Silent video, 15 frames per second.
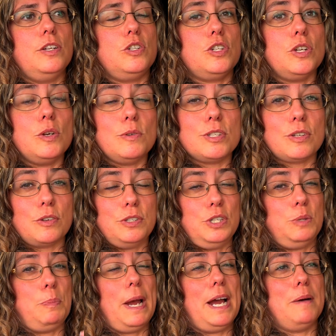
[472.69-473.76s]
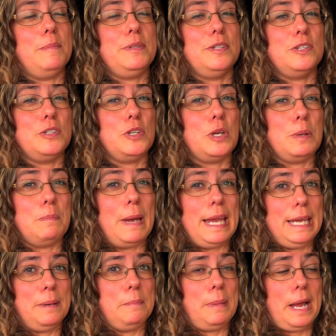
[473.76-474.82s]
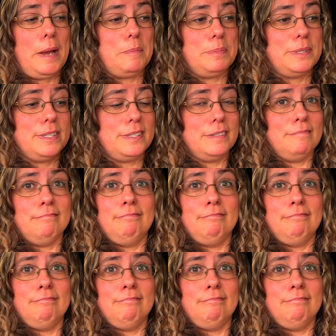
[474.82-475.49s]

2 sausage baps and 2 bacon baps.